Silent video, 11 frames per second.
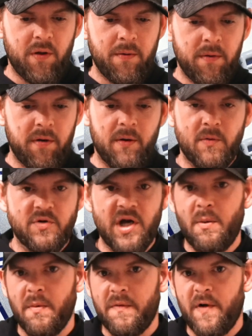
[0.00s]

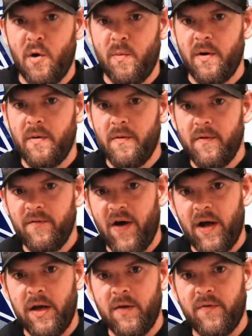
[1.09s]
Jalen Tolbert
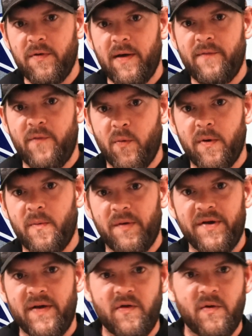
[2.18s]
vying for that fourth
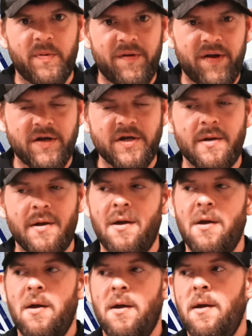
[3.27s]
receiver position.
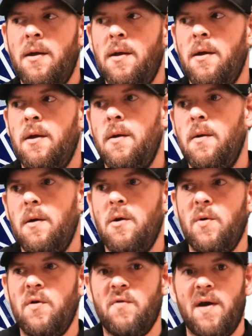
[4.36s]

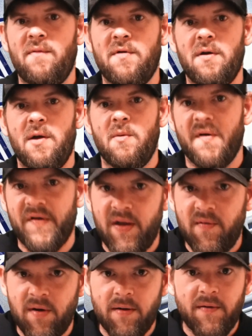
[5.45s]
We drafted a
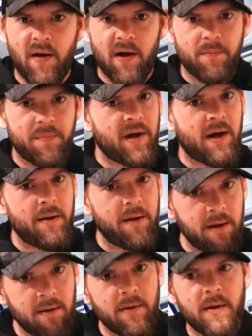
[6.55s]
receiving type tight
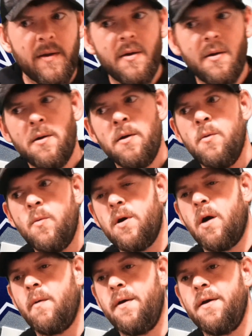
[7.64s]
end. We
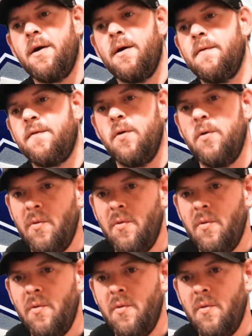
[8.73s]
already got 2